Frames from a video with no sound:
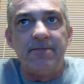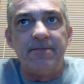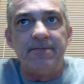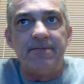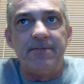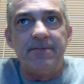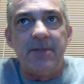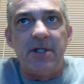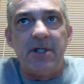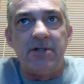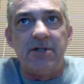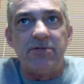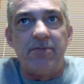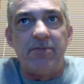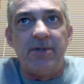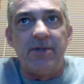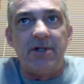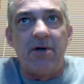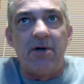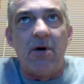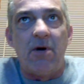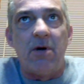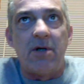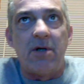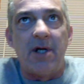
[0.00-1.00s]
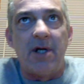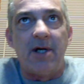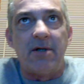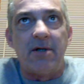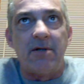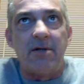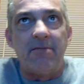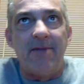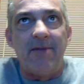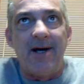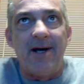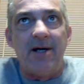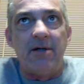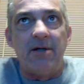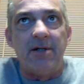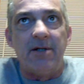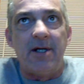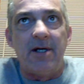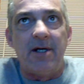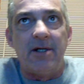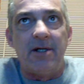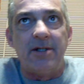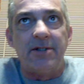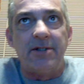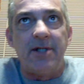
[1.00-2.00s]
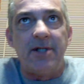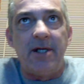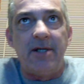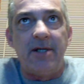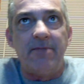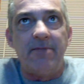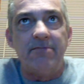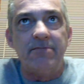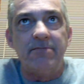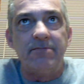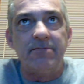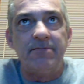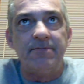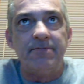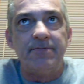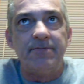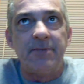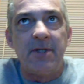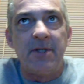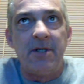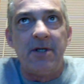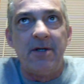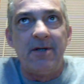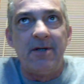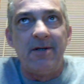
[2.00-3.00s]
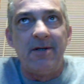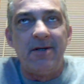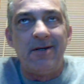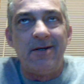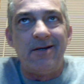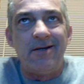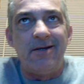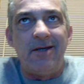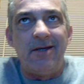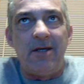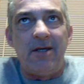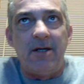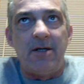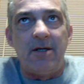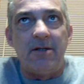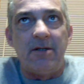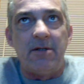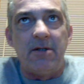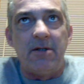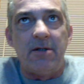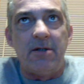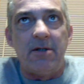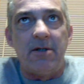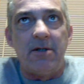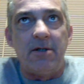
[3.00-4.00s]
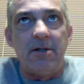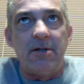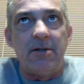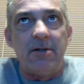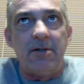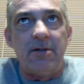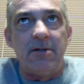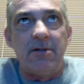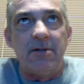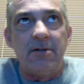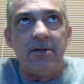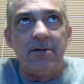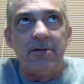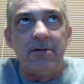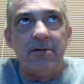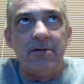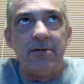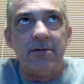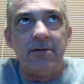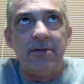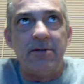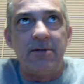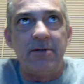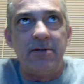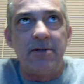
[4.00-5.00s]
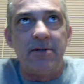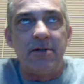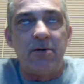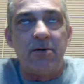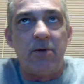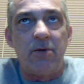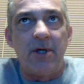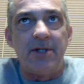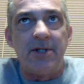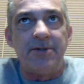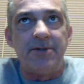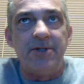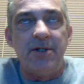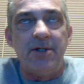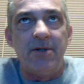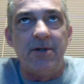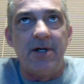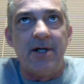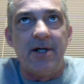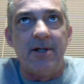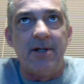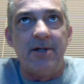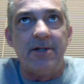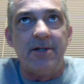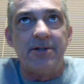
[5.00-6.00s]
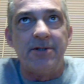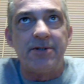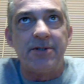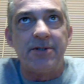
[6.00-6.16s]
It's been called 100-mile-an-hour tape, and quite a few others